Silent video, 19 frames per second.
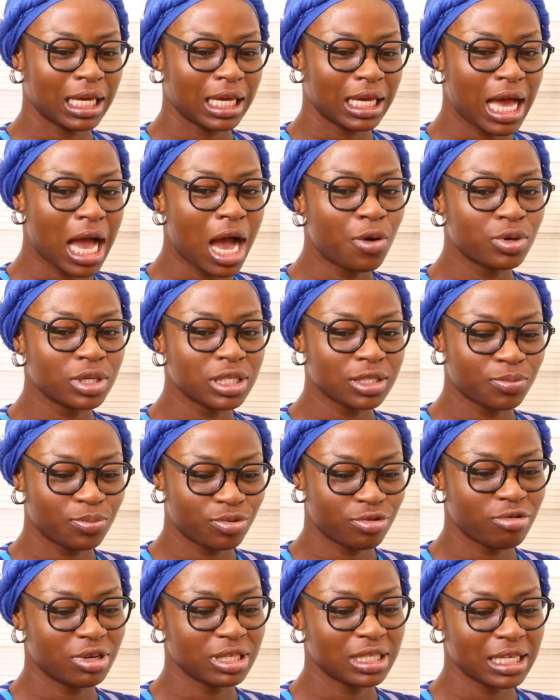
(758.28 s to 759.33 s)
How was the
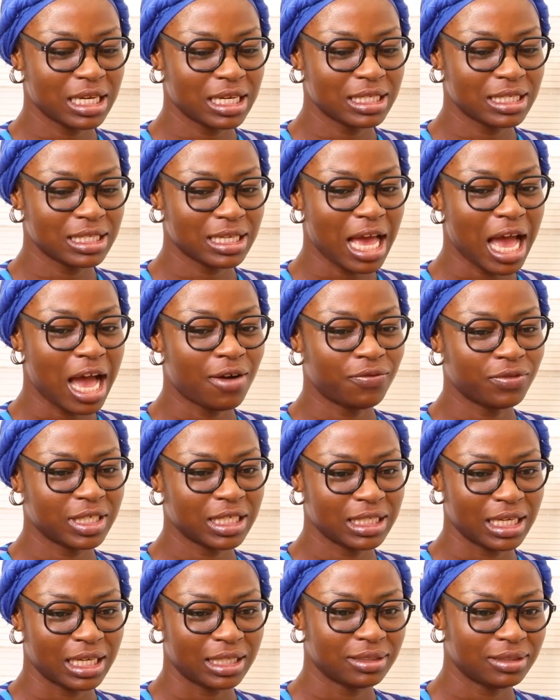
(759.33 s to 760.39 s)
process after
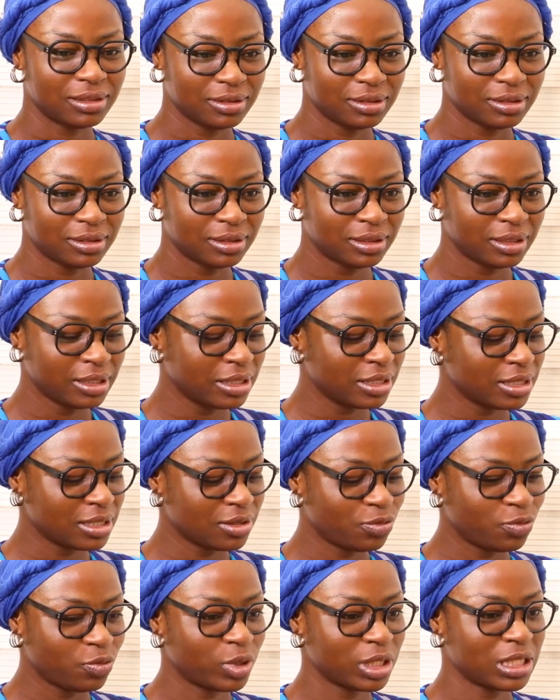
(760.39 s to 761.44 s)
then?
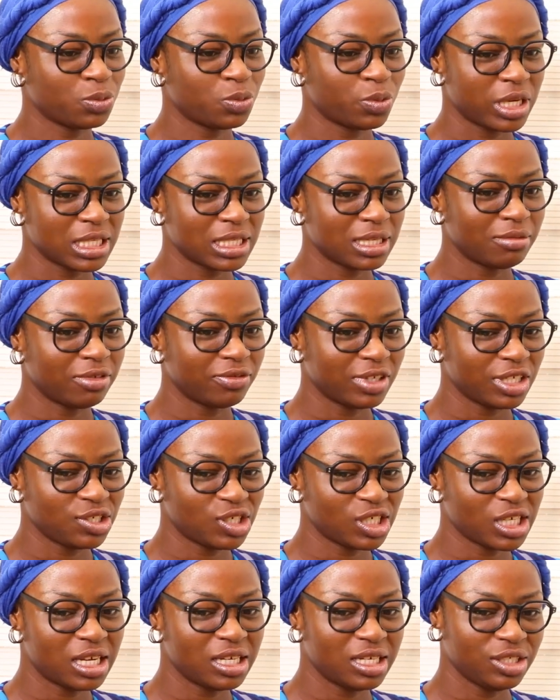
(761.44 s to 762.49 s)
What were some of the
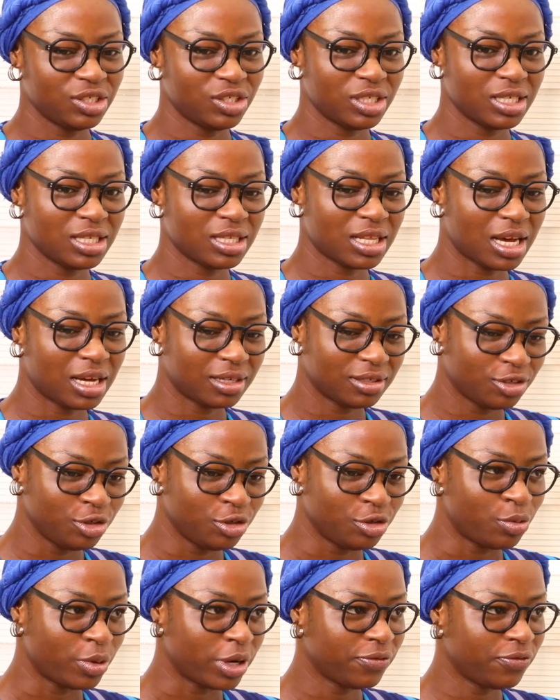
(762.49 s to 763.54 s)
challenges that
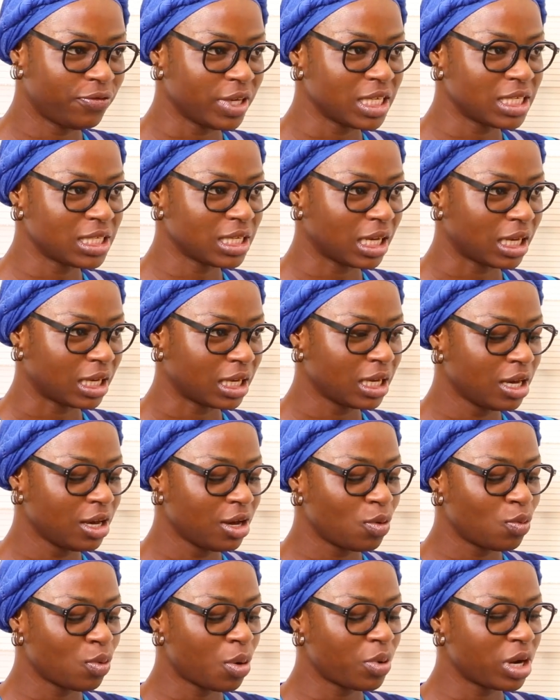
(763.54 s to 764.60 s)
you were facing?
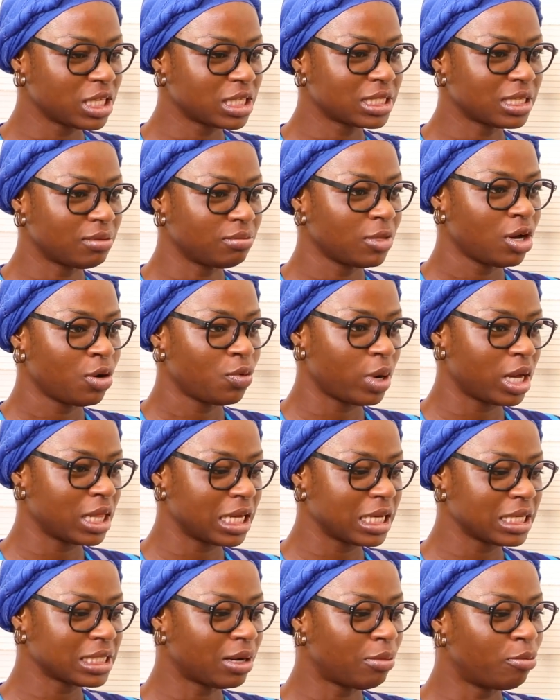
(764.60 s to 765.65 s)
Were
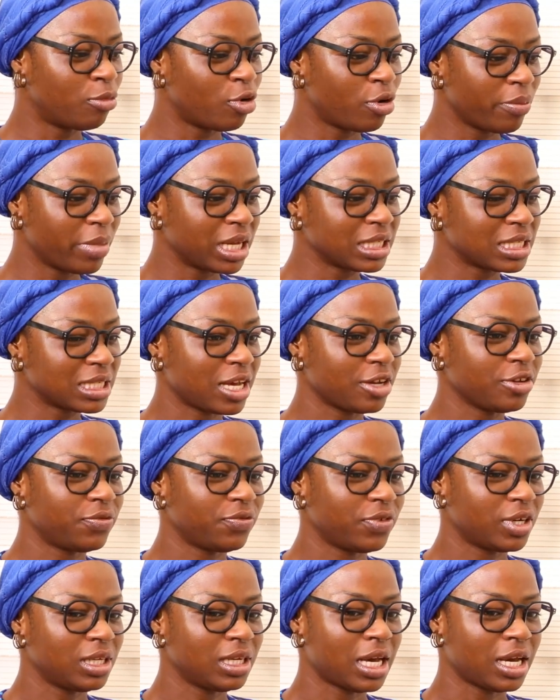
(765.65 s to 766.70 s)
there some moments that you
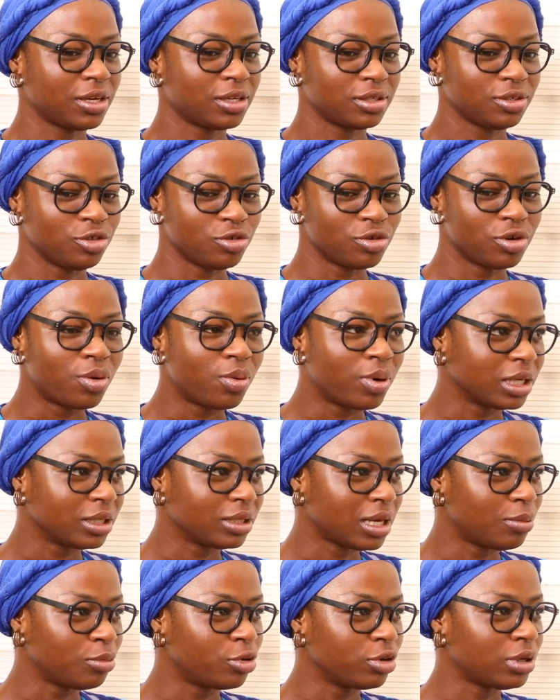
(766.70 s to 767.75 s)
felt like, you know what,
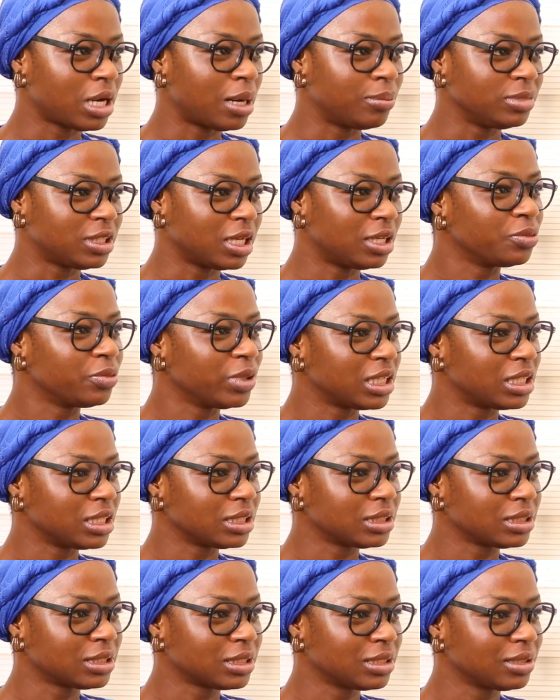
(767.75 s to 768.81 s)
I'm done with
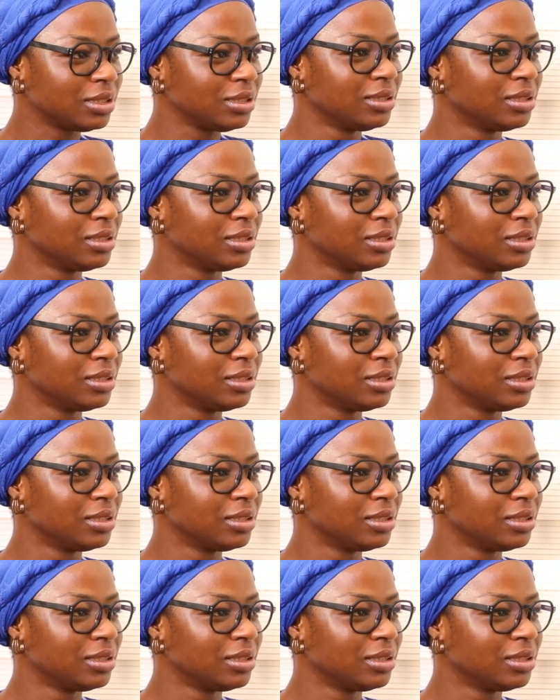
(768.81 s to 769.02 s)
this?